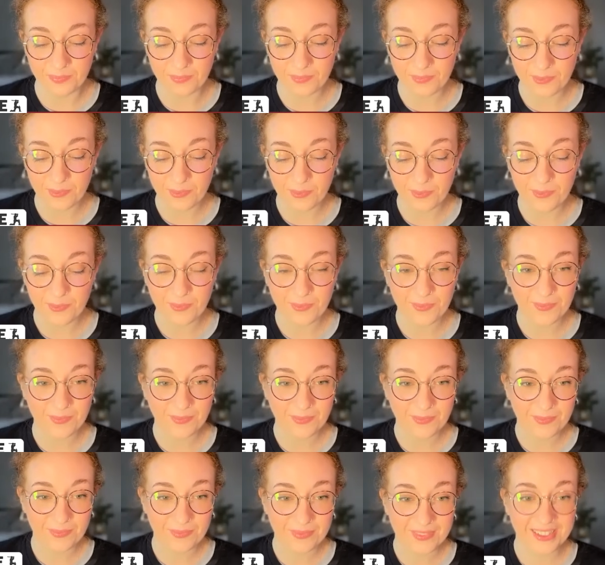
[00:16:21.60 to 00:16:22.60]

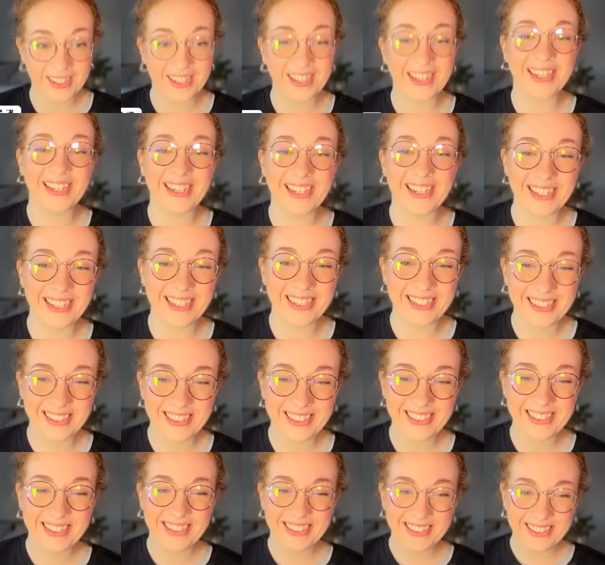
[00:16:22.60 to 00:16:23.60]

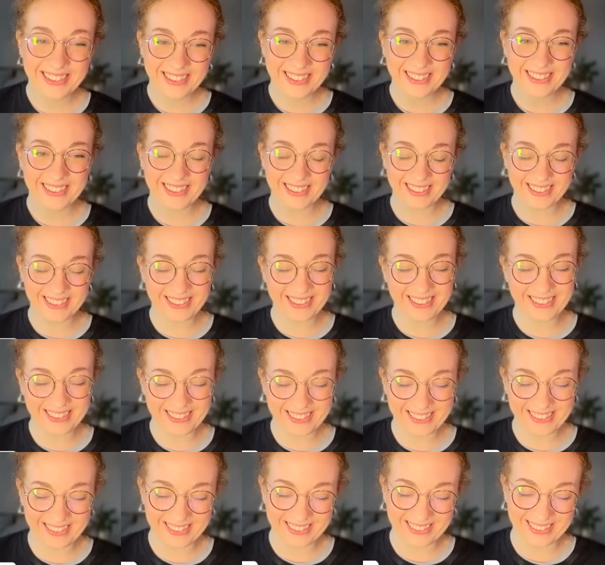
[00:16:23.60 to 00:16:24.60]

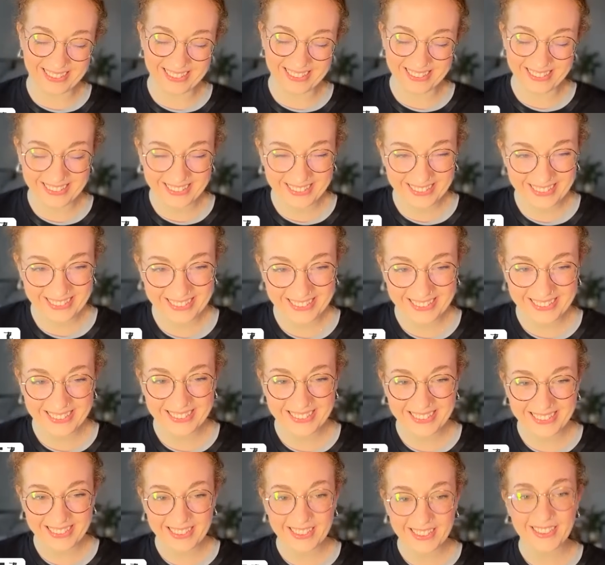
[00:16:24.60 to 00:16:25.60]

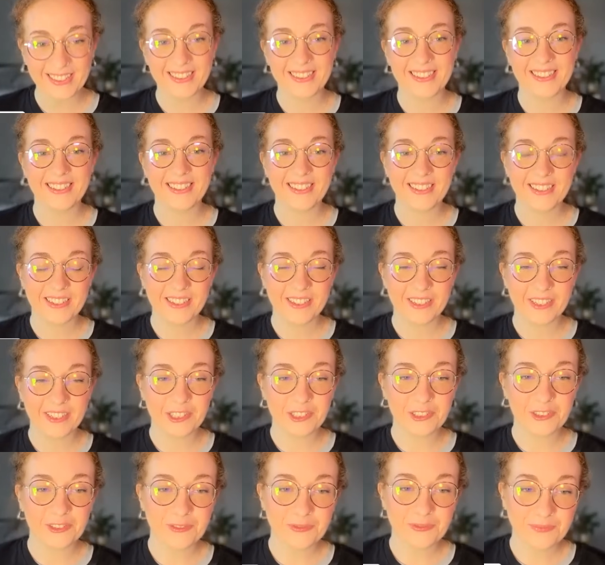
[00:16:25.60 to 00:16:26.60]

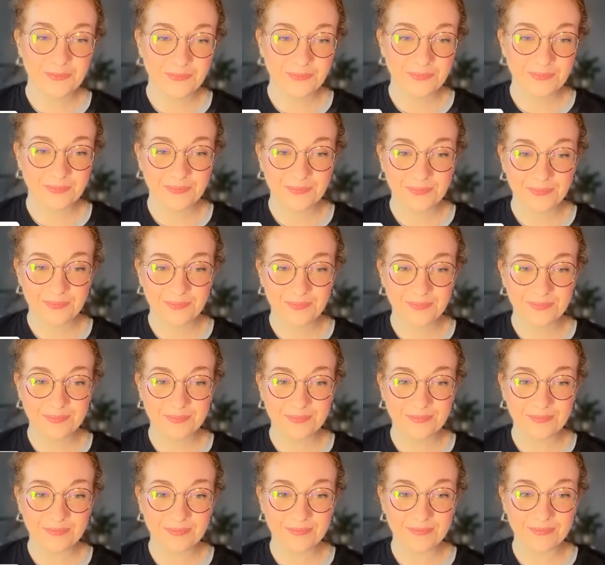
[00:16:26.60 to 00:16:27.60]

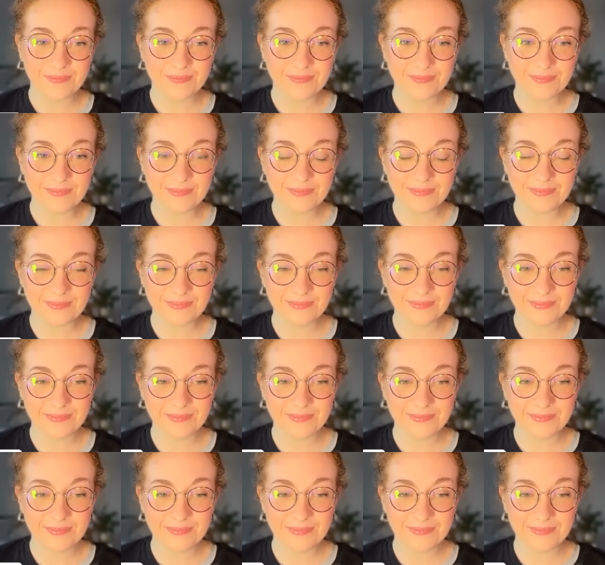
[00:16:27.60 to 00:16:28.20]
This person isn't speaking.